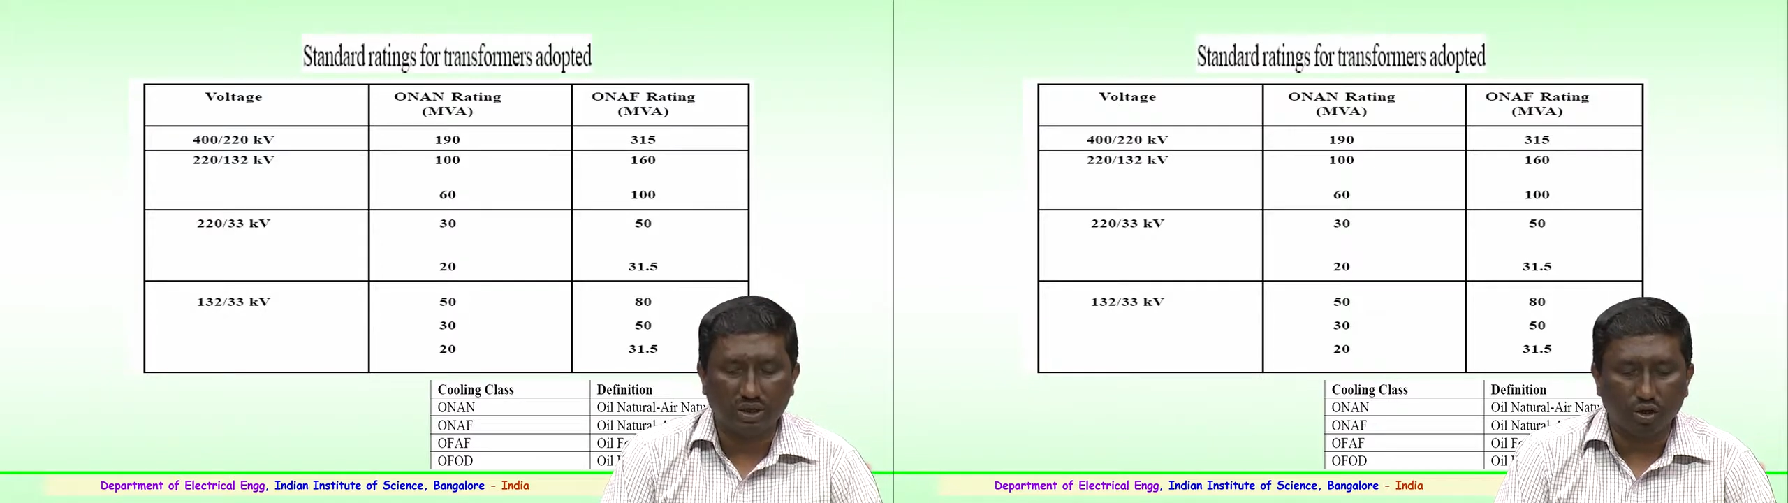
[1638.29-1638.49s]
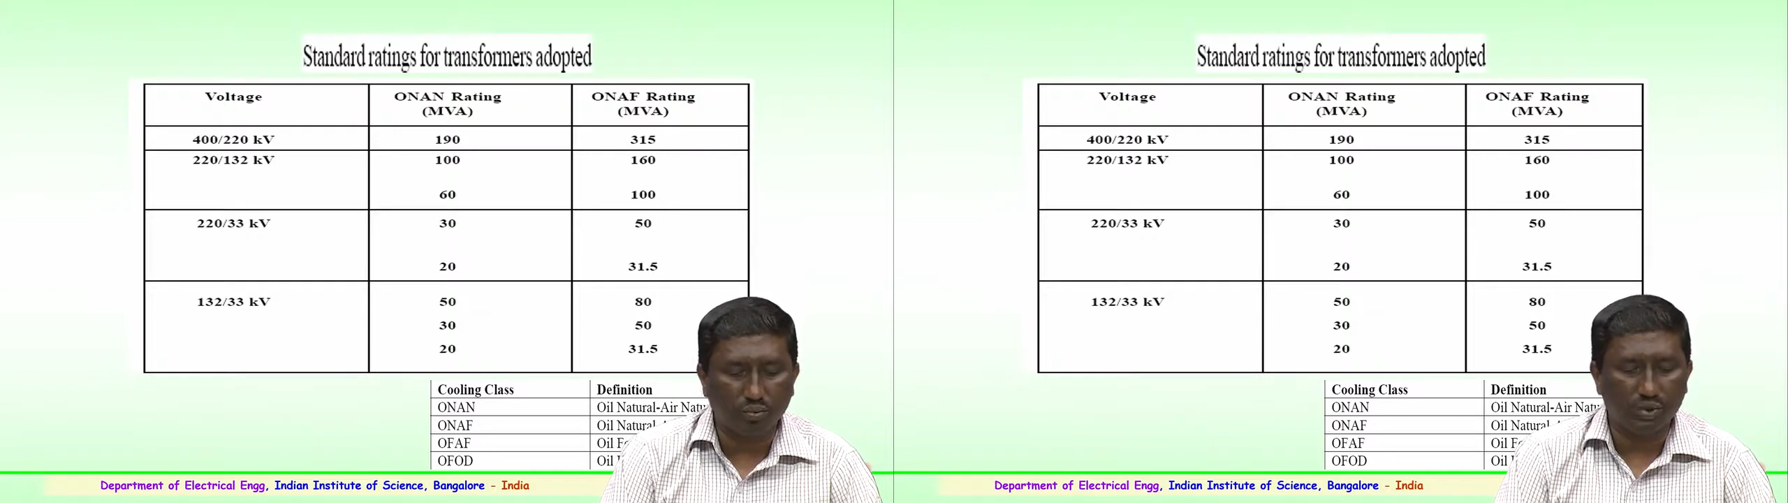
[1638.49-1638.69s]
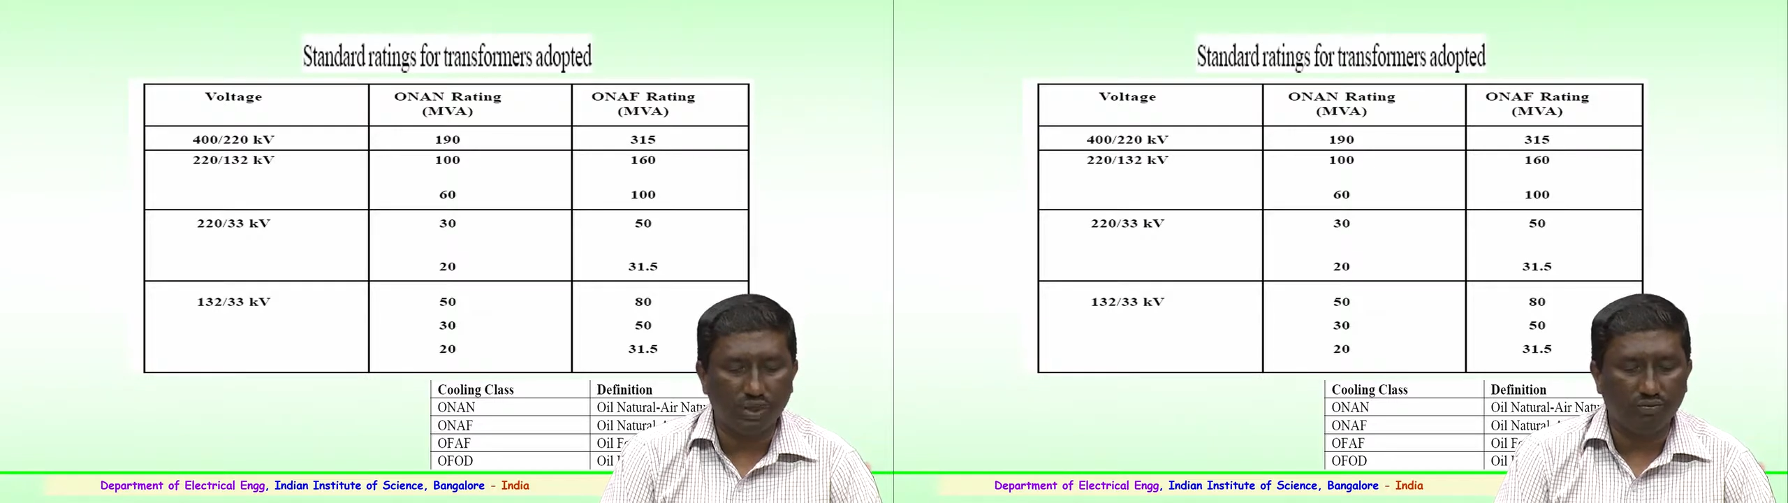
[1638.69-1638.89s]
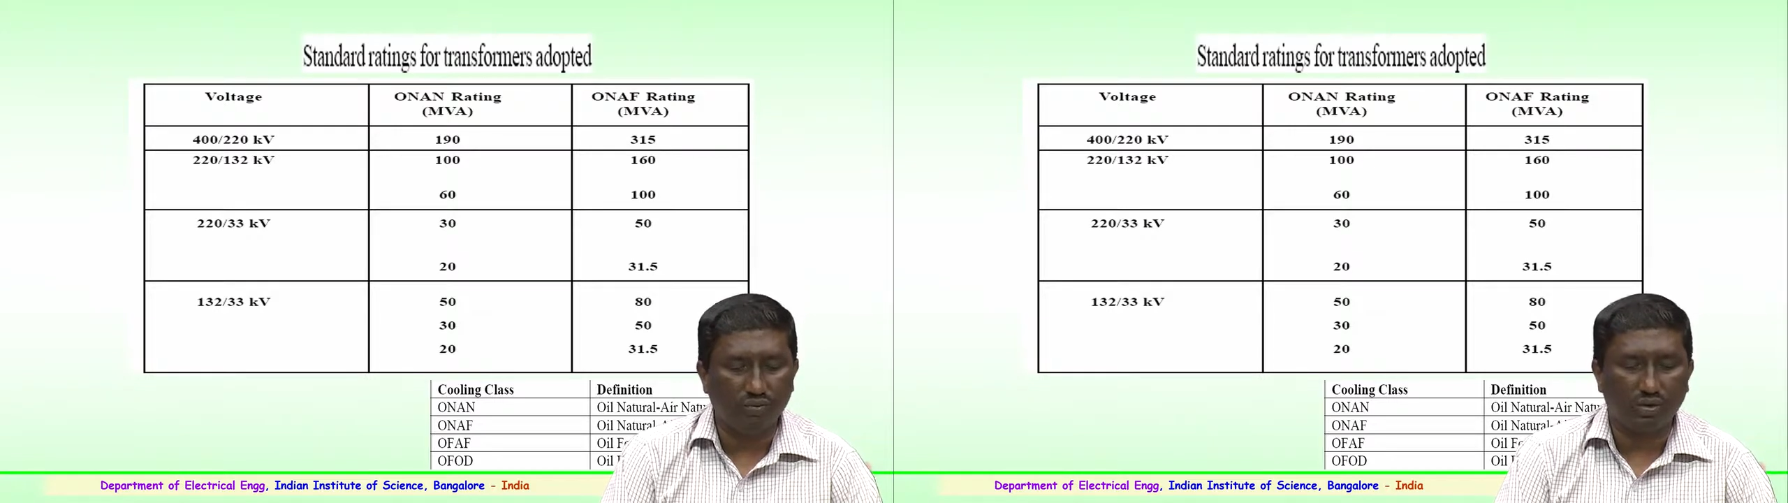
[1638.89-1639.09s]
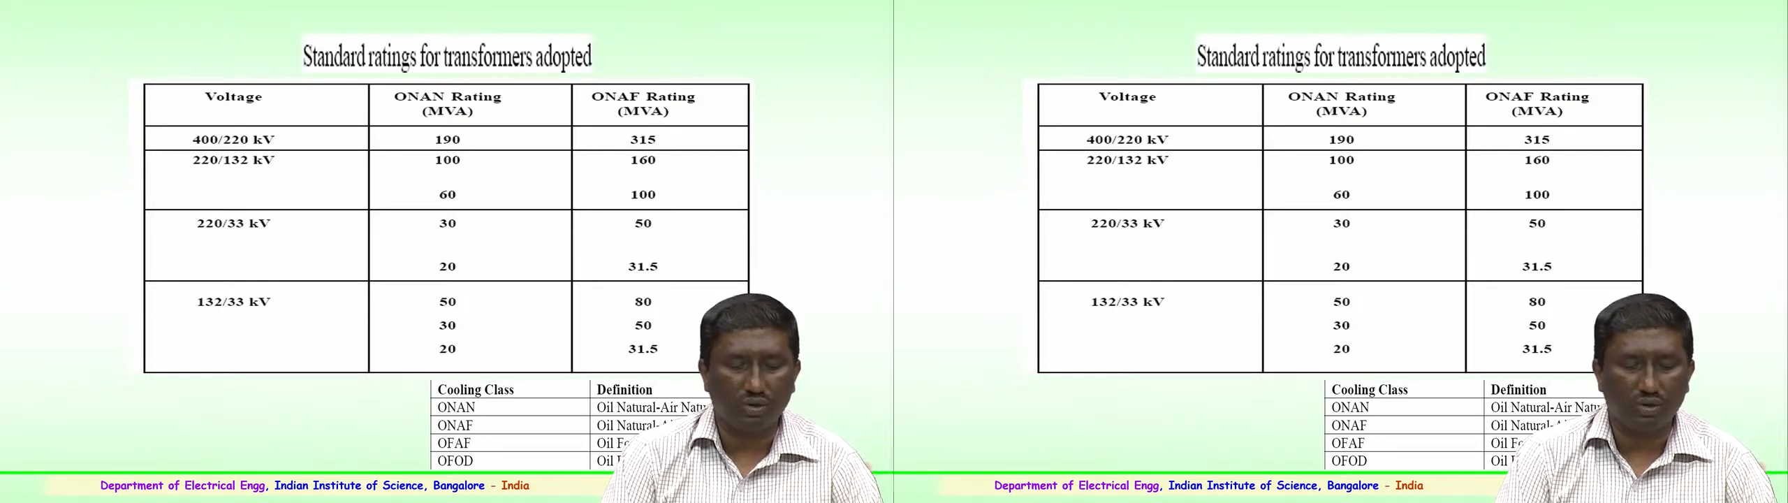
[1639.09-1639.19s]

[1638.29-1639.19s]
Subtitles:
adopted for